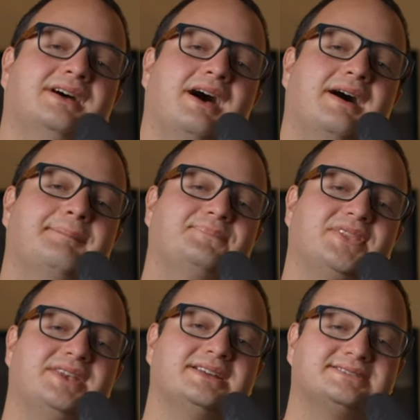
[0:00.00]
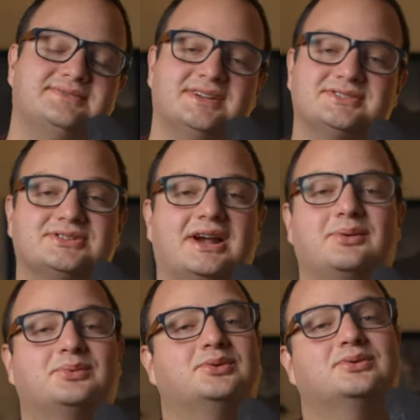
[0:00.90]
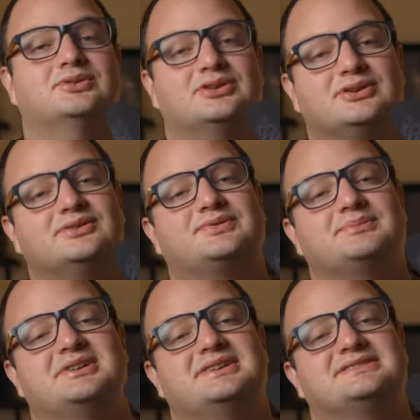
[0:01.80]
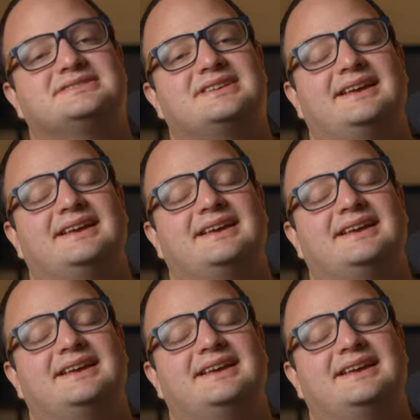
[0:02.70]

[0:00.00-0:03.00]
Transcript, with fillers: Um, the next adventure, I will learn from this